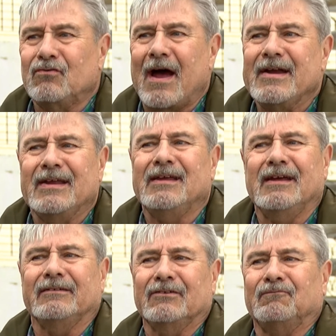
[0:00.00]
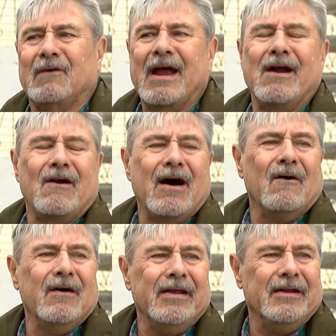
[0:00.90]
I tried to get the fire
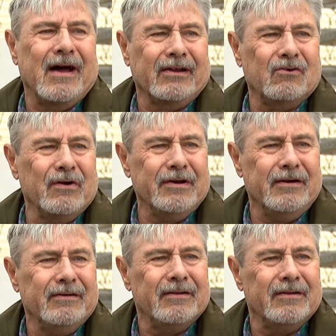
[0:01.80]
out and I couldn't.